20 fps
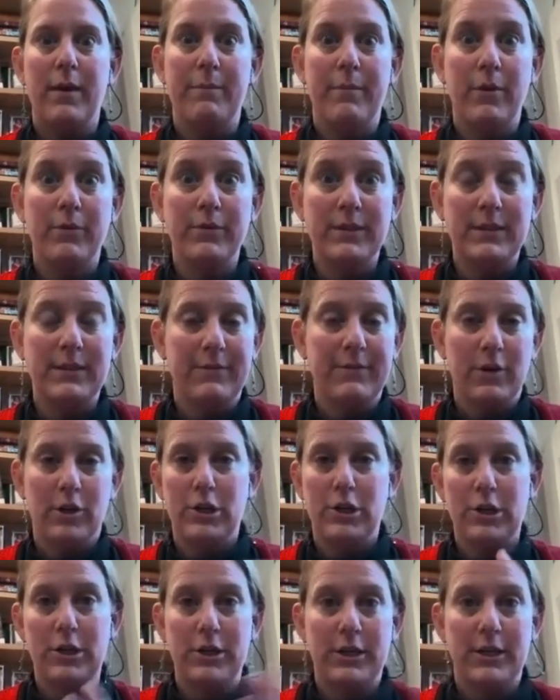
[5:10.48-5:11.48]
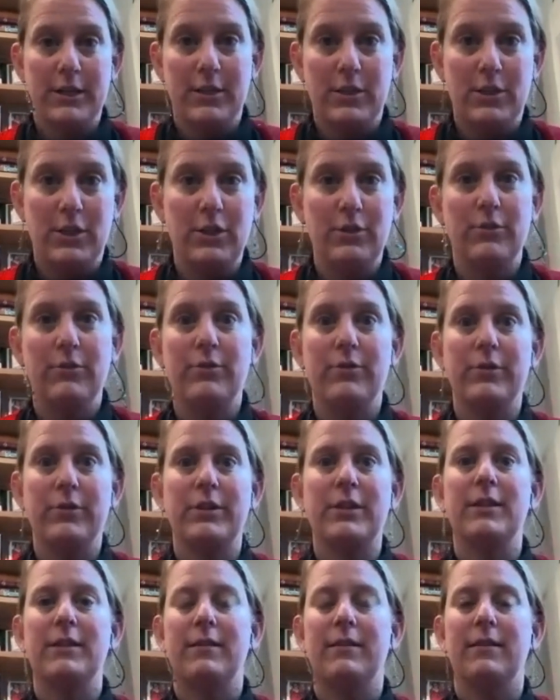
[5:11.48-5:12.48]
most of our churches do,
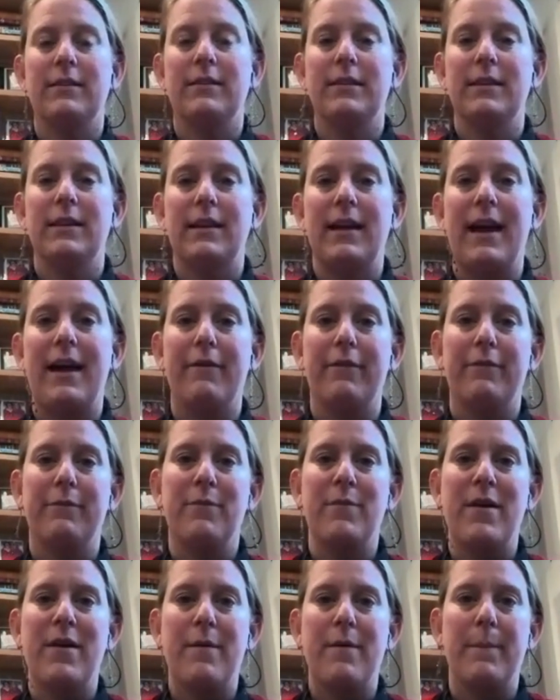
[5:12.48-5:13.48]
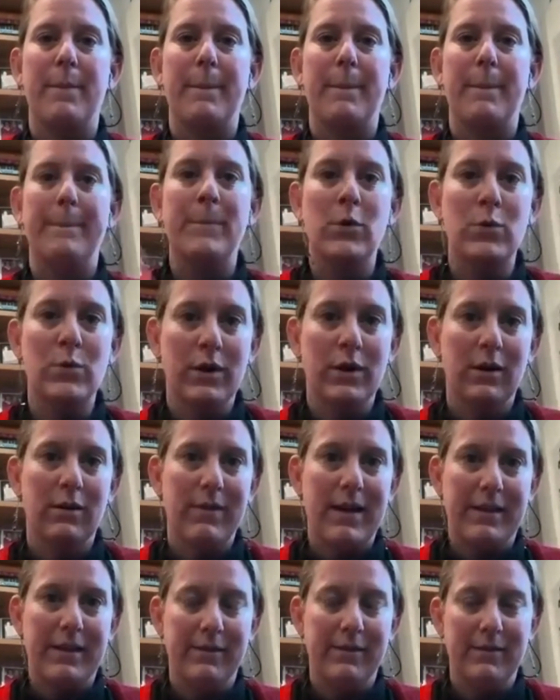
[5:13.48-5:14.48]
to have more
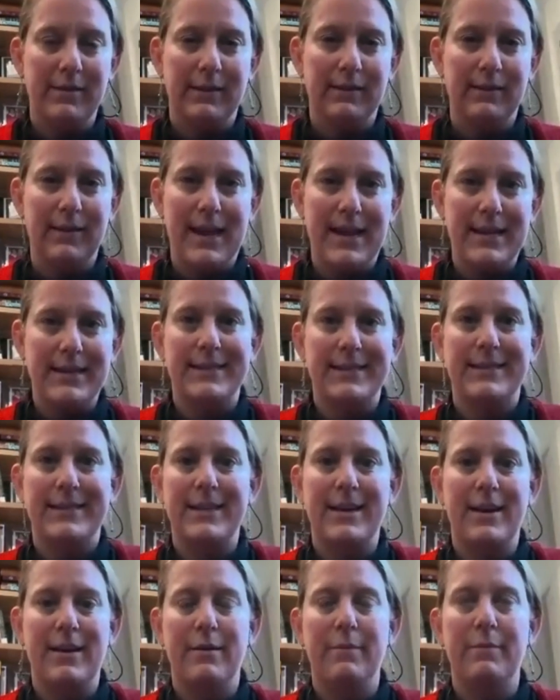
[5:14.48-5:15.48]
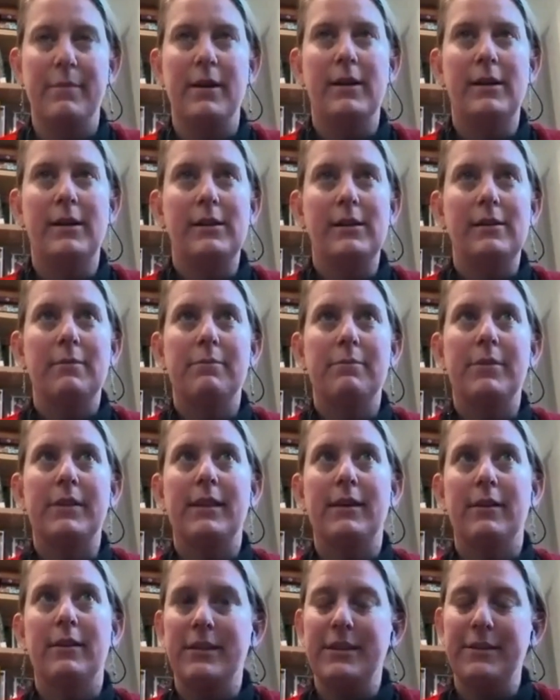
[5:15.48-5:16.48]
rather than less.
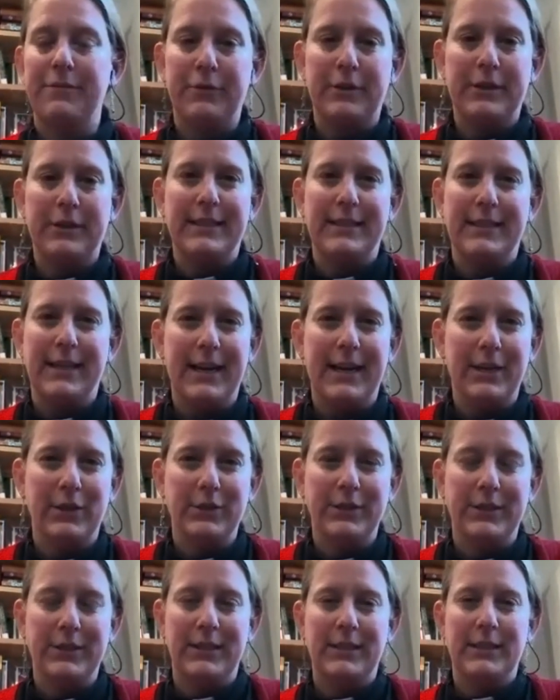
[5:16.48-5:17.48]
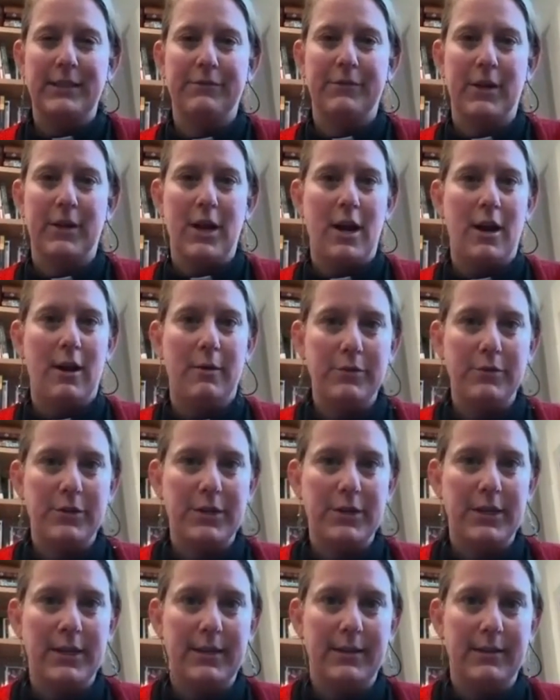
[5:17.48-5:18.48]
But there are different styles and different
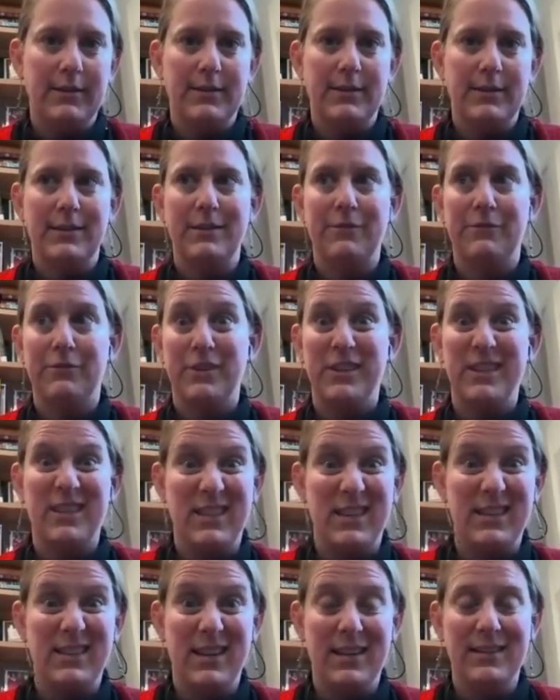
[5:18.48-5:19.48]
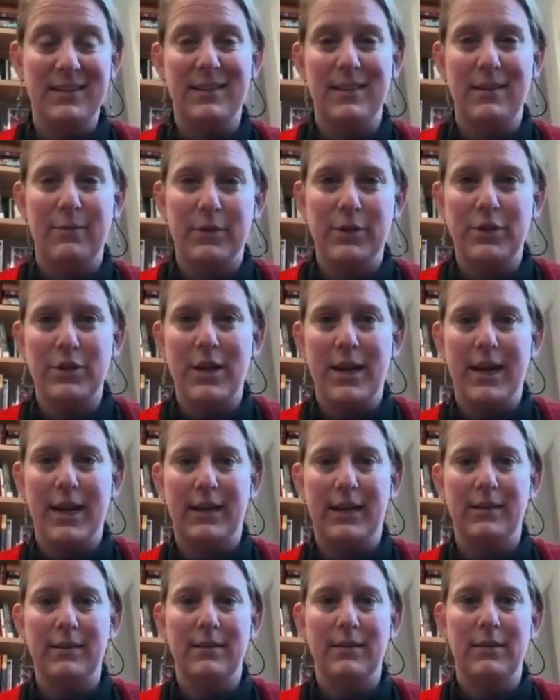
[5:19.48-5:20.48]
options, different seasons that we're
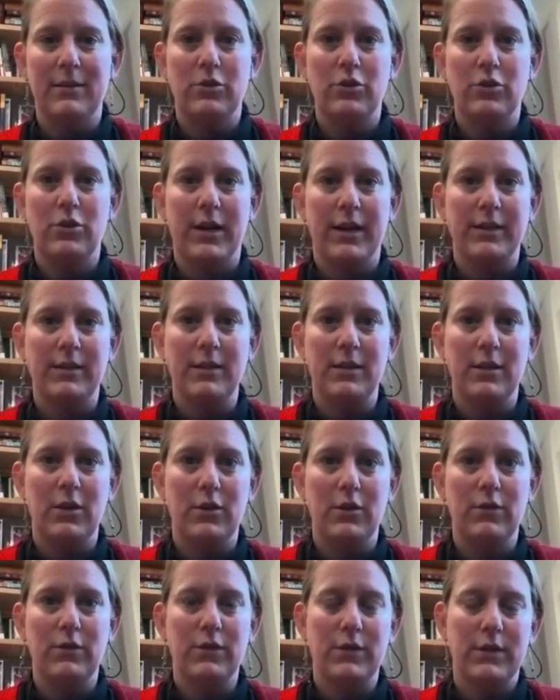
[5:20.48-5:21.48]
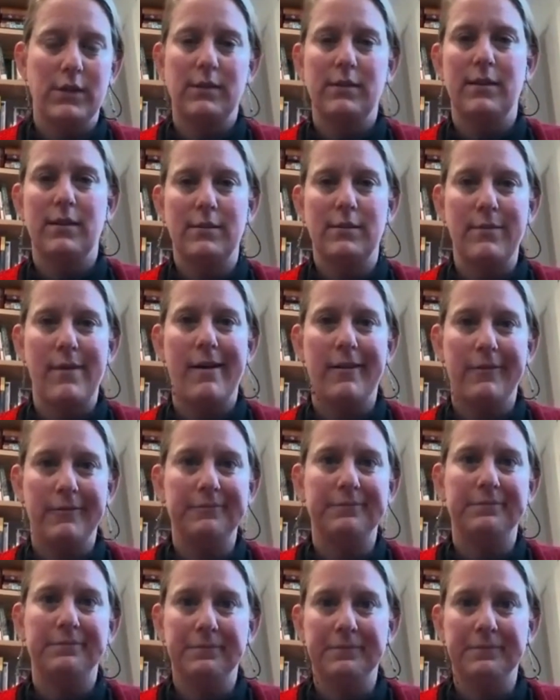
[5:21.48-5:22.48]
trying to use as well.